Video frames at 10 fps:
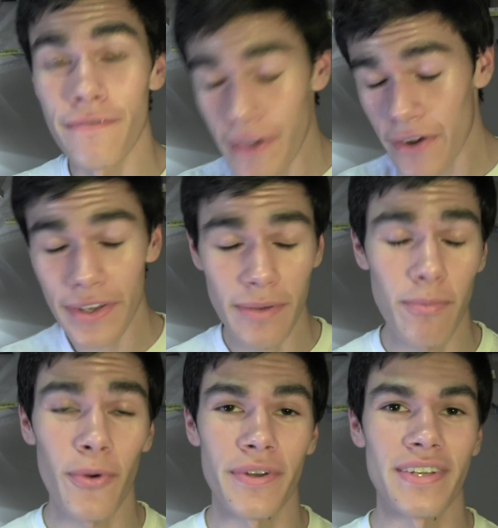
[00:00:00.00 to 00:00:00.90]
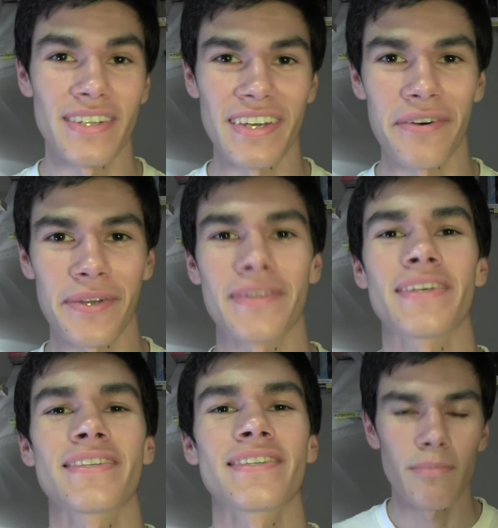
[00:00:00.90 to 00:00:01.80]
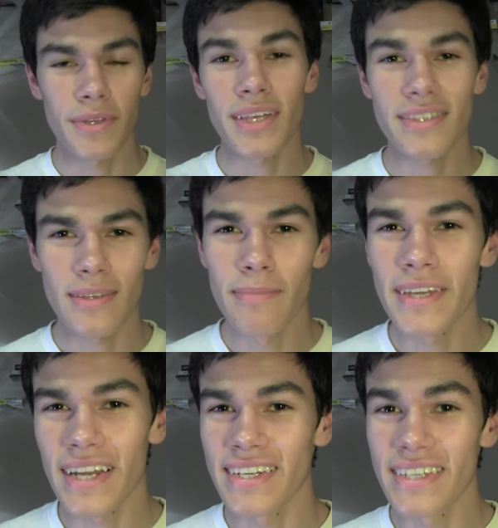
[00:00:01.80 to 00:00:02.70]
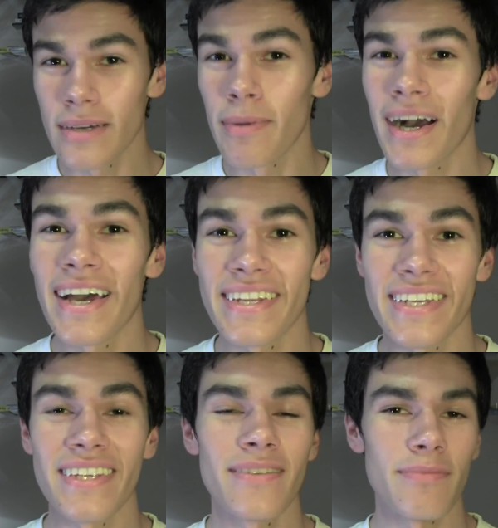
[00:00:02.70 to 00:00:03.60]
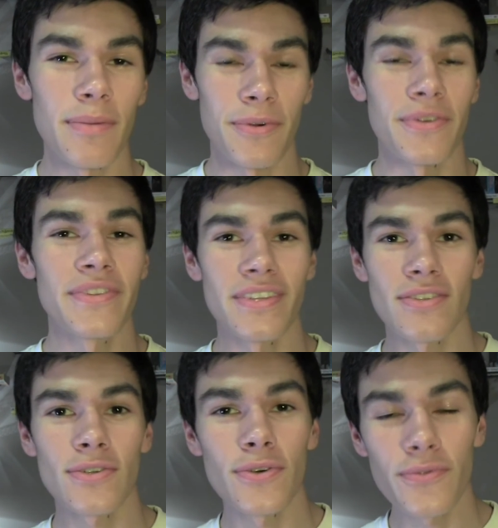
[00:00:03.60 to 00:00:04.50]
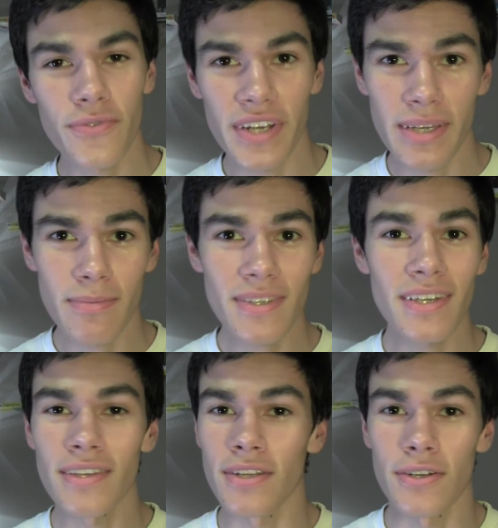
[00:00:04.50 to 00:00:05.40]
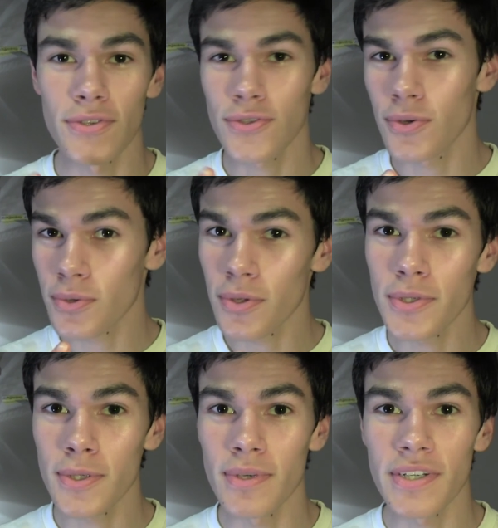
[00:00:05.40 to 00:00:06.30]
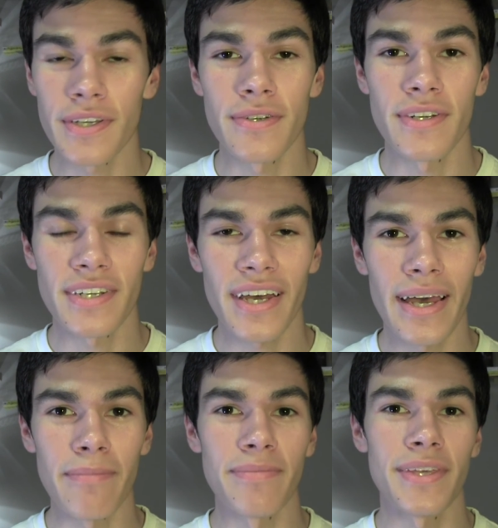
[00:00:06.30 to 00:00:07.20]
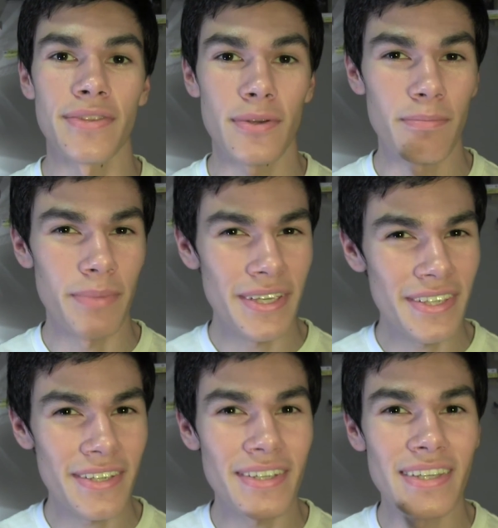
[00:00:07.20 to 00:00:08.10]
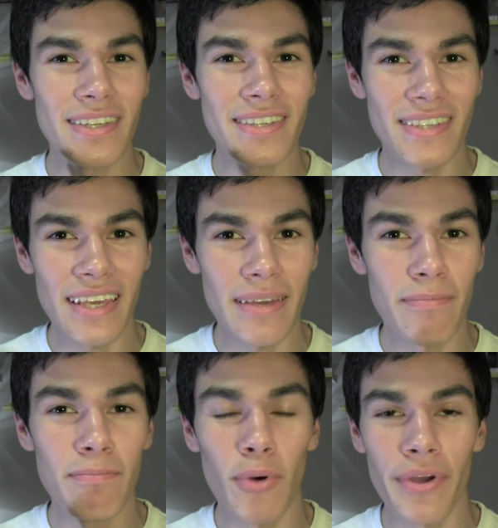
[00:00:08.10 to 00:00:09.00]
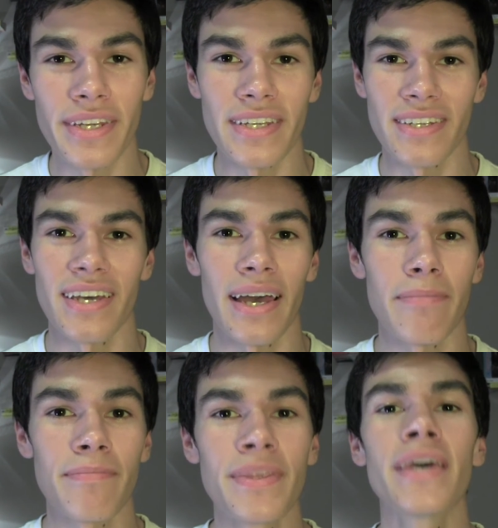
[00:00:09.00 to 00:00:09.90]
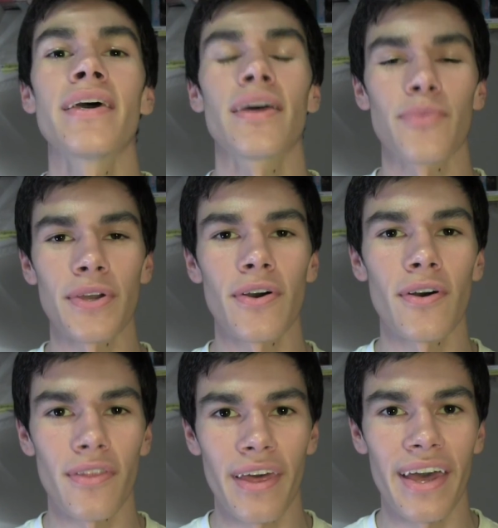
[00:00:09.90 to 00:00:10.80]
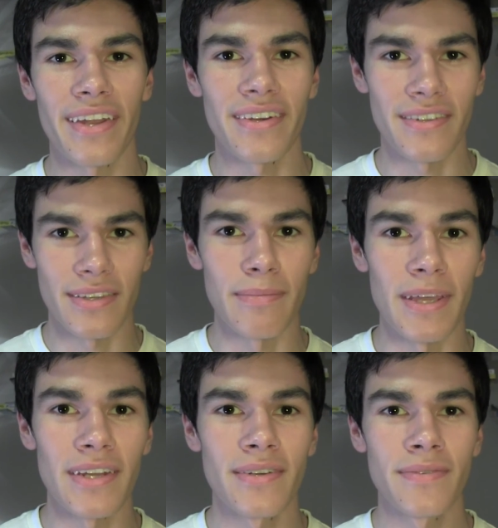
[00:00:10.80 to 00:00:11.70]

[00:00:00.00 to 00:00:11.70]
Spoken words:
very important in calculus. But that's the main idea behind it. Remember, these 2 frames that are so close to each other in time that they're basically the same point in time, and we call that a limit.